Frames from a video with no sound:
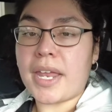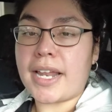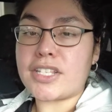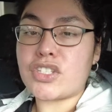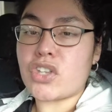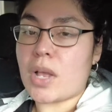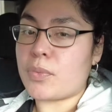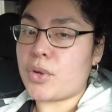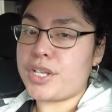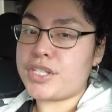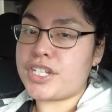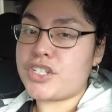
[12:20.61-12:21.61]
and I stopped
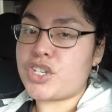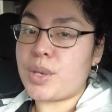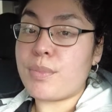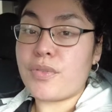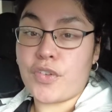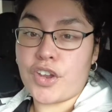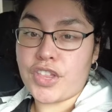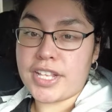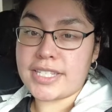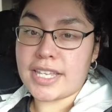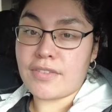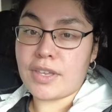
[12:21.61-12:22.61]
going to the gym before
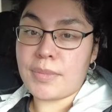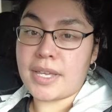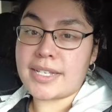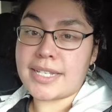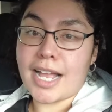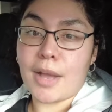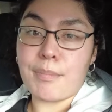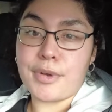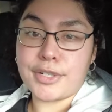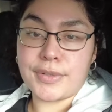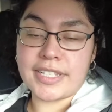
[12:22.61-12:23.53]
Thanksgiving because I got booked